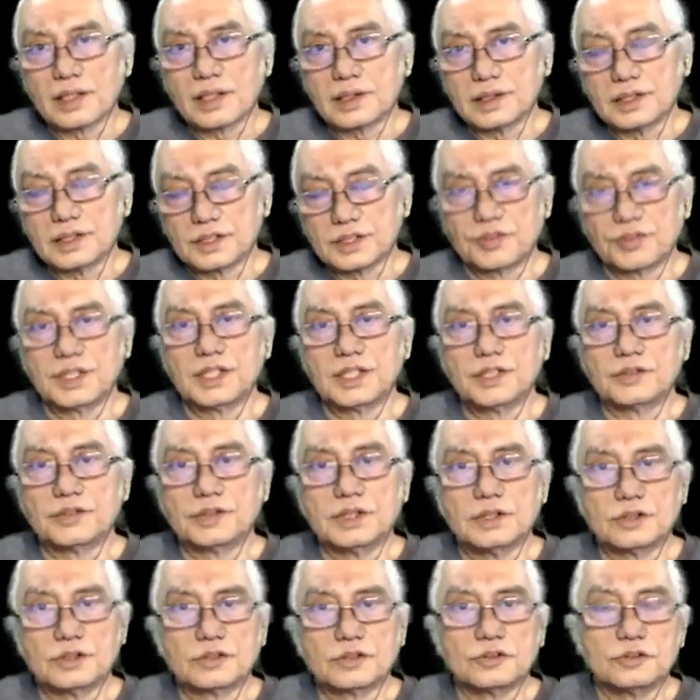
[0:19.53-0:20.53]
this video
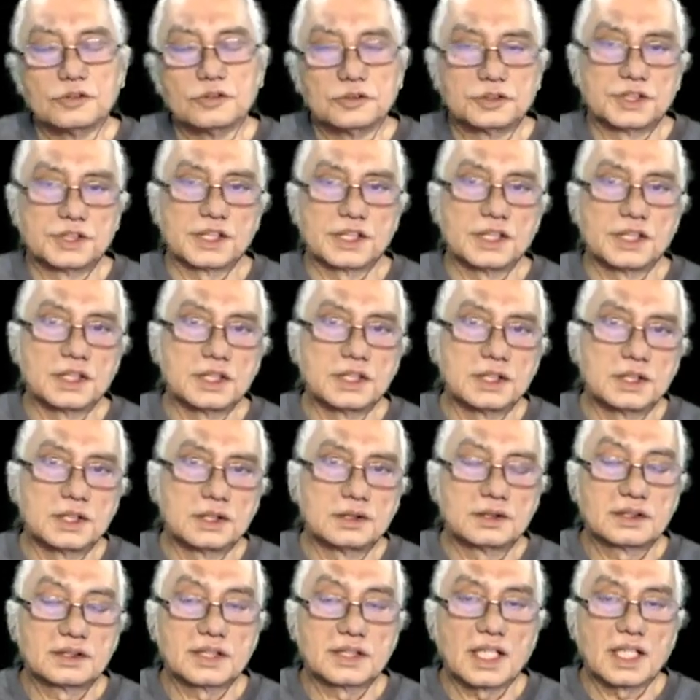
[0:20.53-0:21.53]
into 3
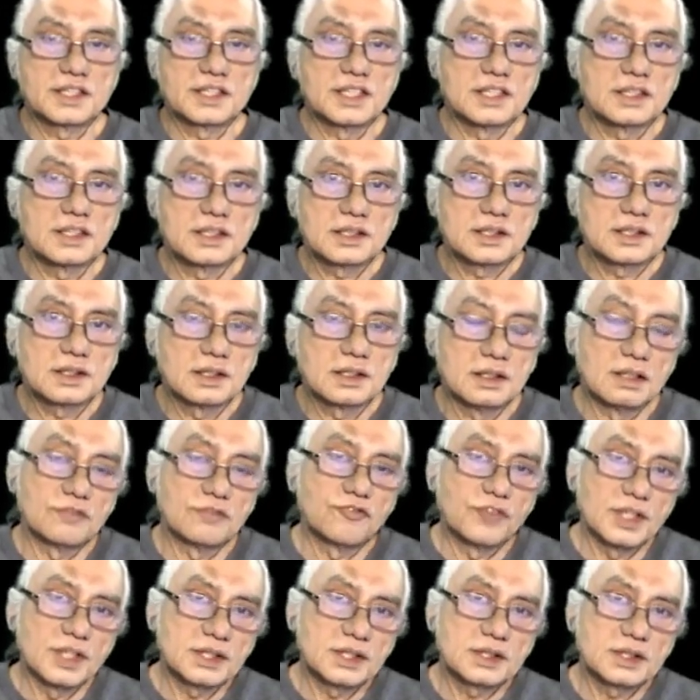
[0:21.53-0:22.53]
sections. The
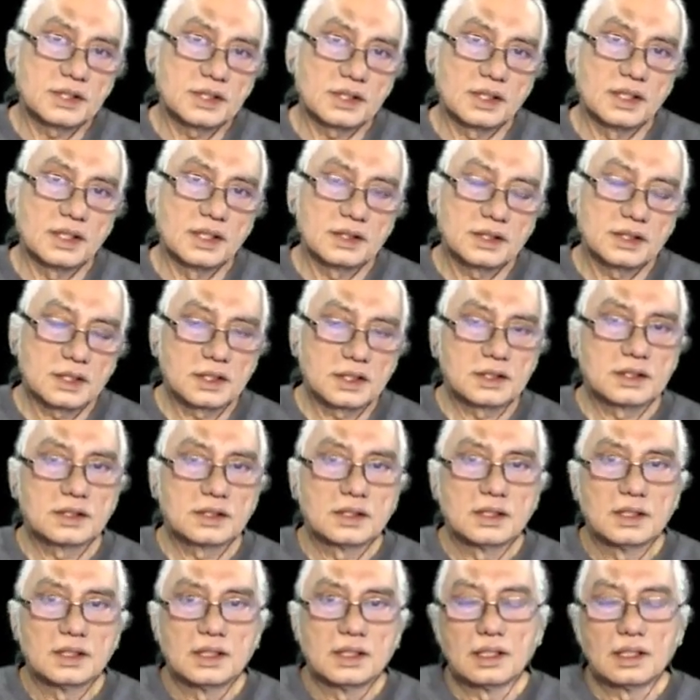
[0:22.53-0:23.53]
first is
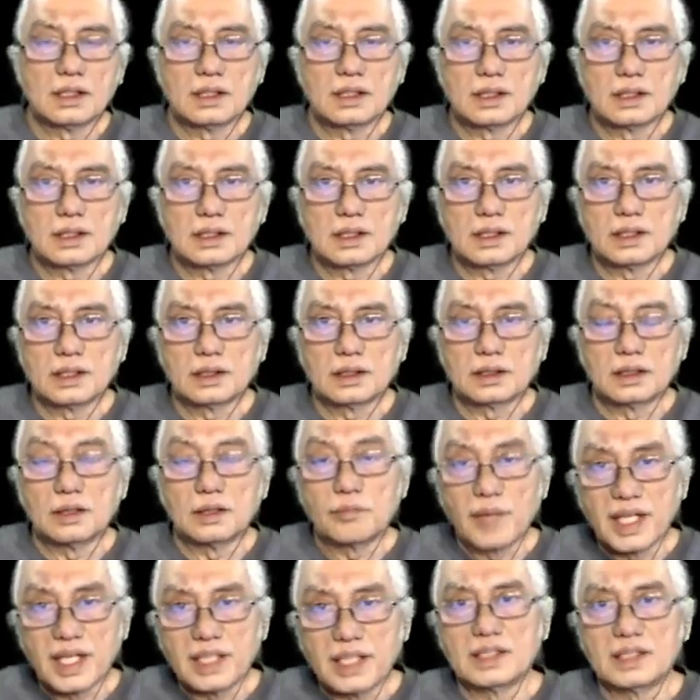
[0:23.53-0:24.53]
the
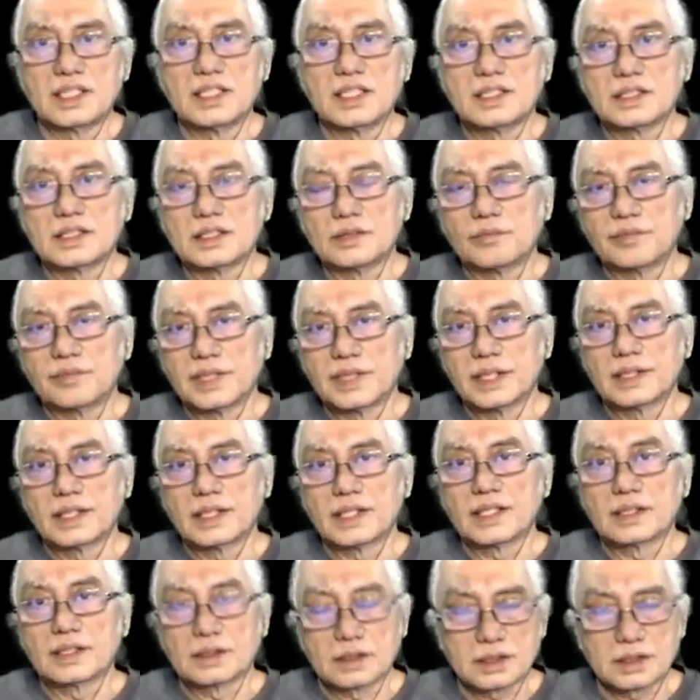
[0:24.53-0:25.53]
meditation
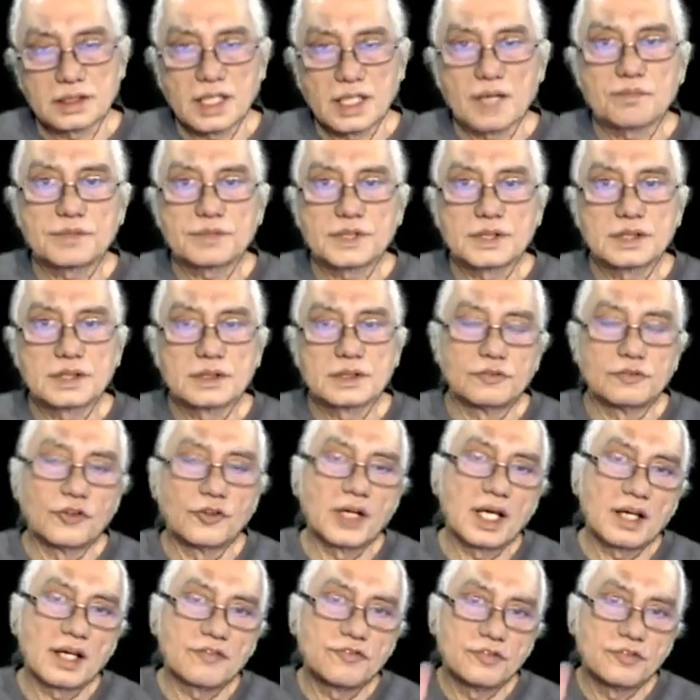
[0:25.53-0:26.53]
breathing steps.
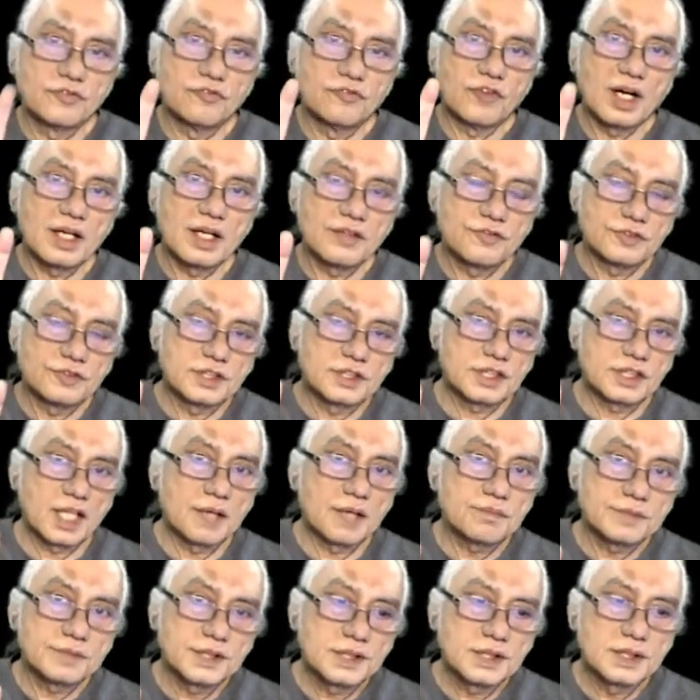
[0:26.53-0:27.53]
We have 5
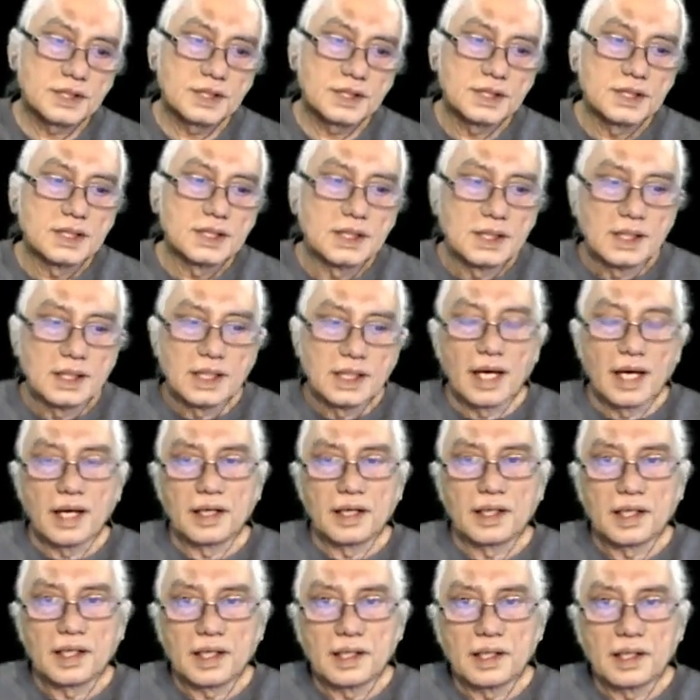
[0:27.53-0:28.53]
steps,
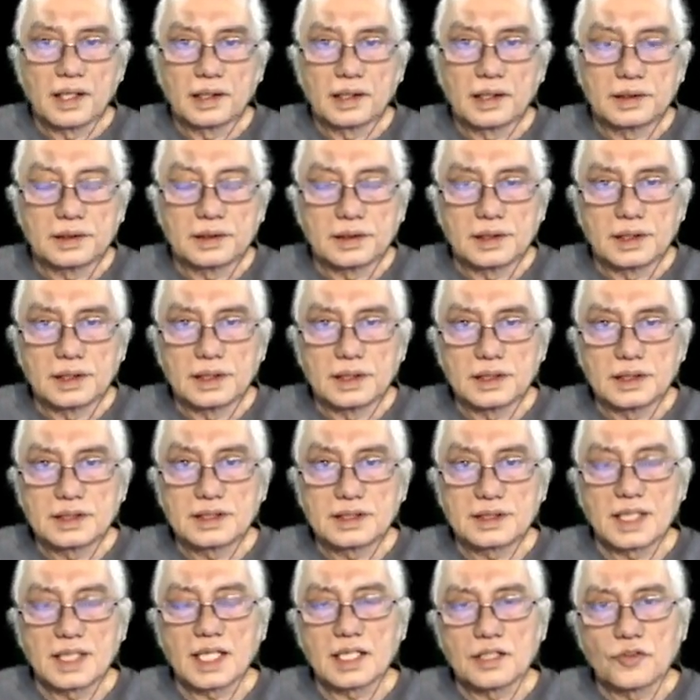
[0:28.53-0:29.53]
and then the
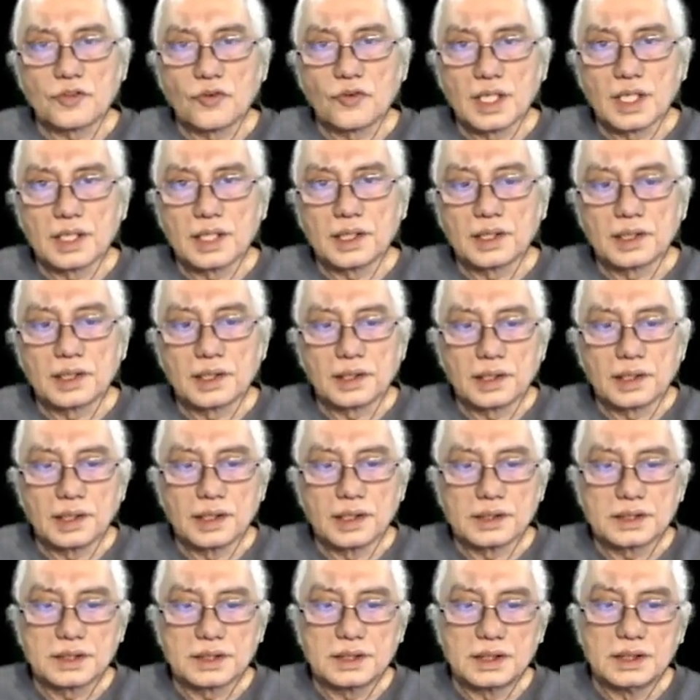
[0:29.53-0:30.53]
second one
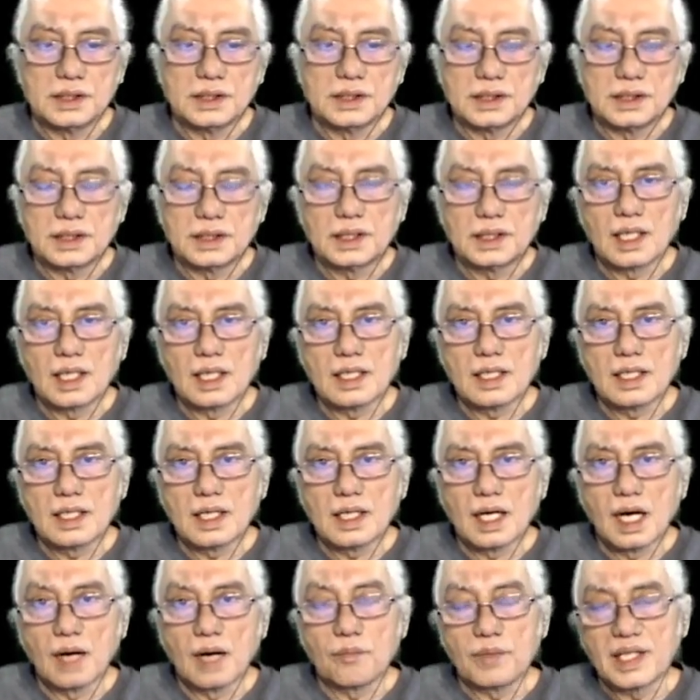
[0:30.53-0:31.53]
is the
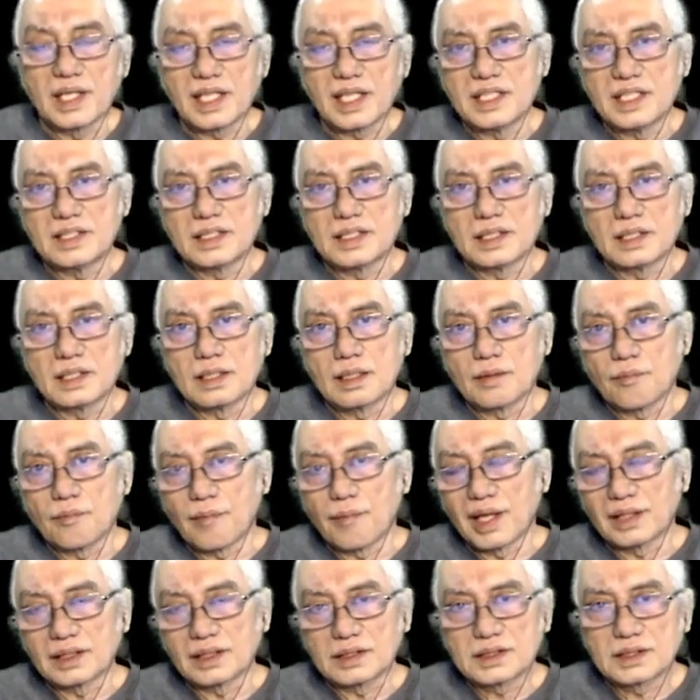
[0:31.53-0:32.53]
application
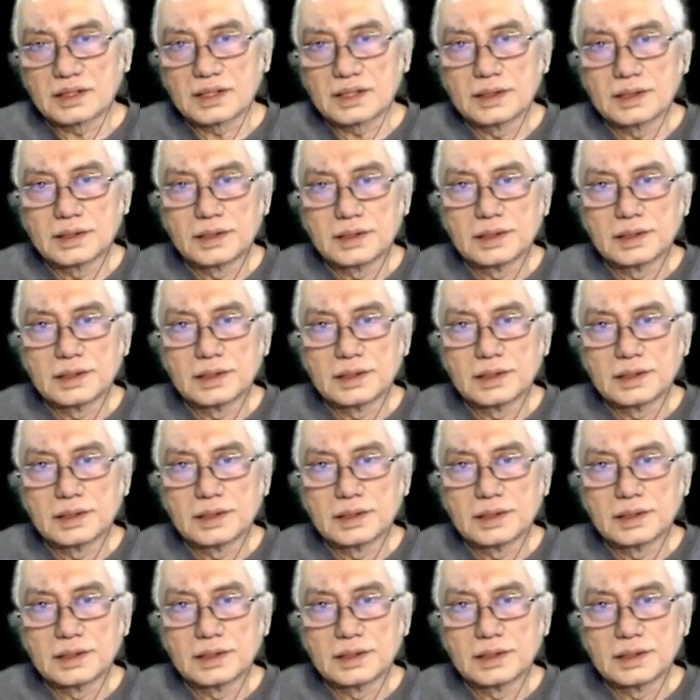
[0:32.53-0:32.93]
methods,